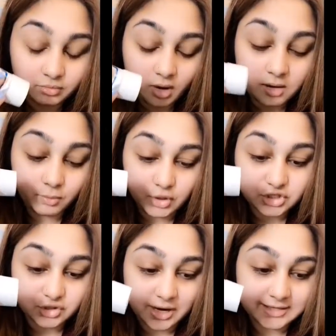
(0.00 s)

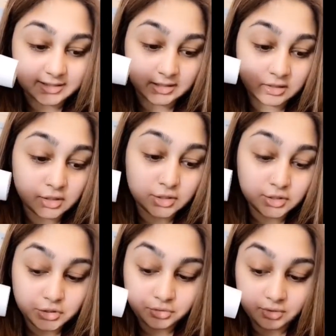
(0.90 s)
moisturizing
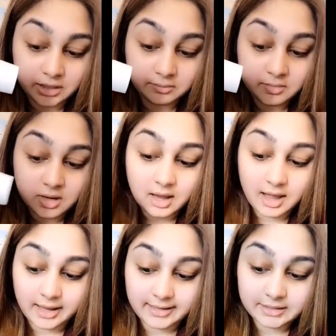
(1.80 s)
cream,
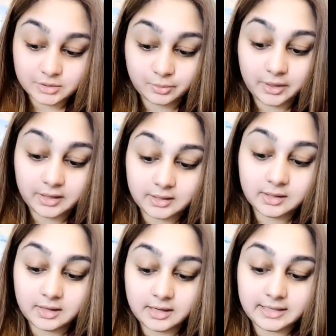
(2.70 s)
as well
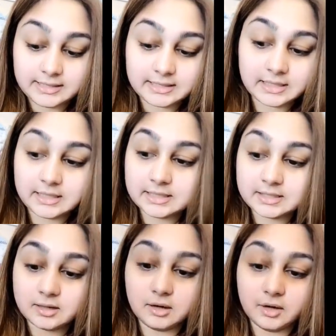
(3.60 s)
as
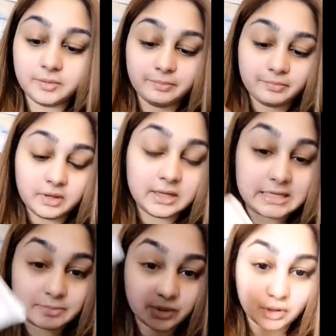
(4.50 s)
this
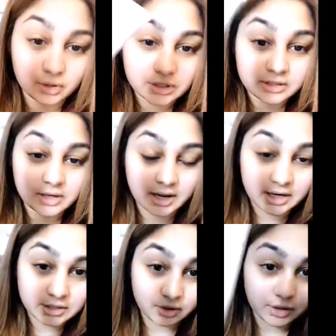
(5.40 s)
Elizabeth Arden
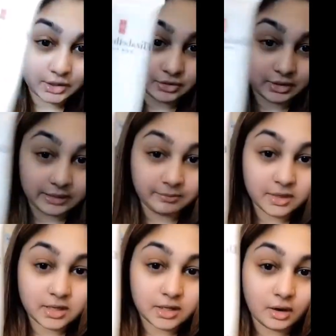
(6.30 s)
8-hour cream
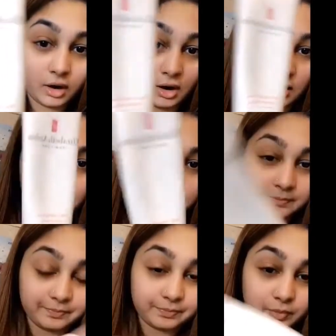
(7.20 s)

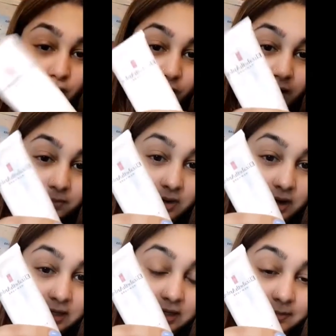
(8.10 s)
on
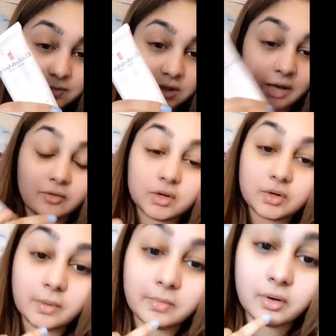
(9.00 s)
my lips. I've
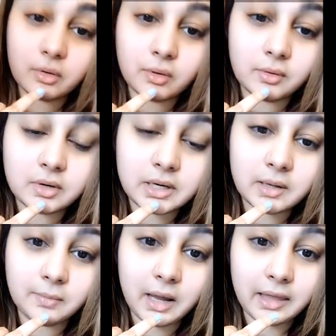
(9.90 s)
already
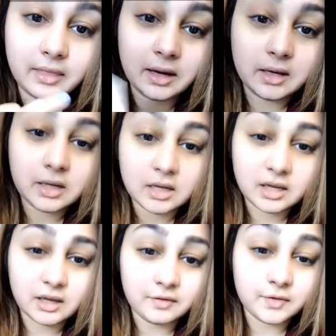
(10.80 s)
applied that.
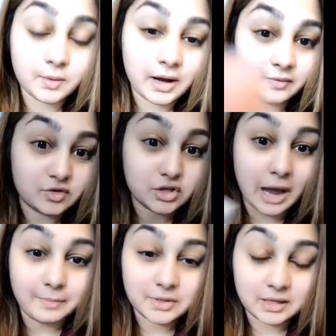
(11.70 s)
If you have
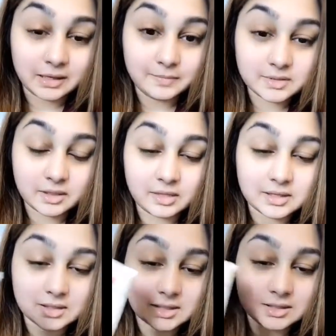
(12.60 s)
chapped lips, this
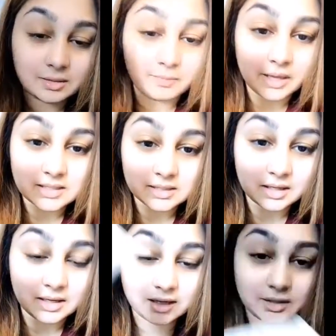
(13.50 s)
is the best
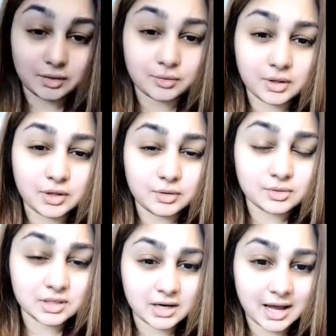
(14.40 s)
thing. You can
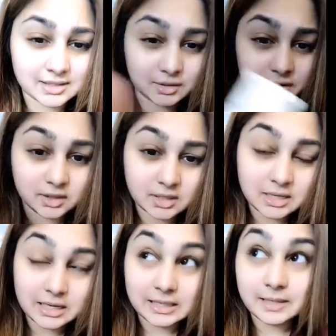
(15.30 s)
use it as a
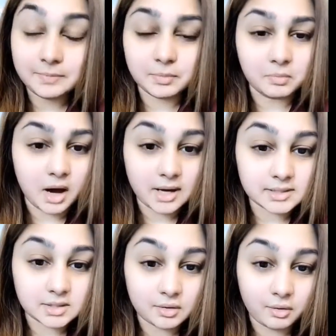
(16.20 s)
lip
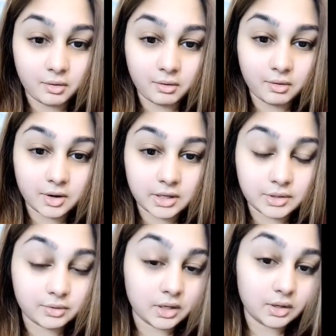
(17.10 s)
mask, or
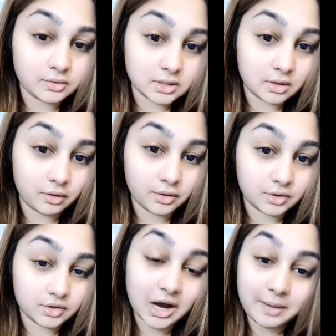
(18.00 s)
you can use it on your
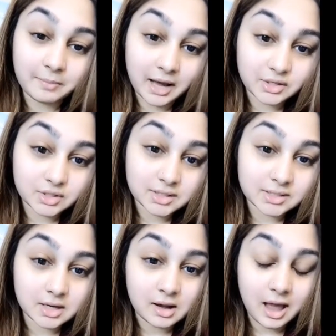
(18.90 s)
dry patches
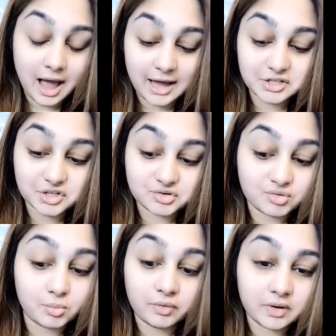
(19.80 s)
and just
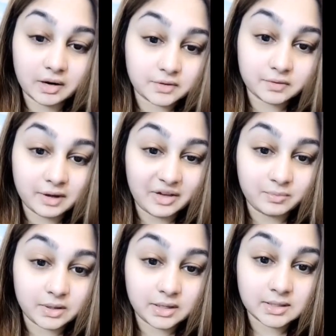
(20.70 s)
remove it after 5
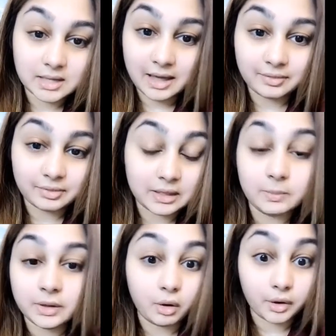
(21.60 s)
minutes and they'll
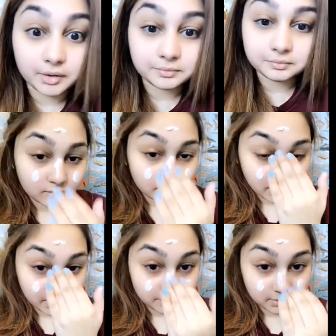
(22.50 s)
be gone.
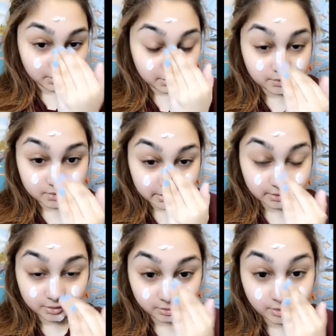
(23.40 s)
I will use like a
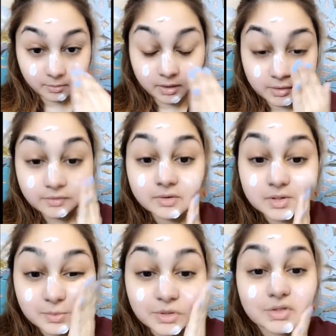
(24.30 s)
good amount of this
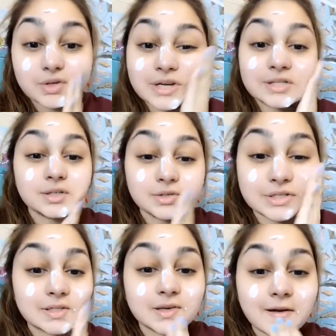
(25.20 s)
moisturizer and
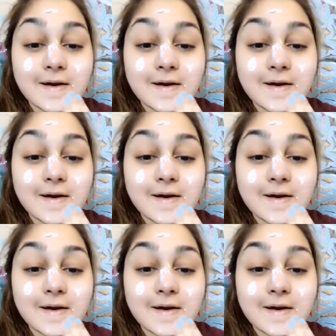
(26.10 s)
just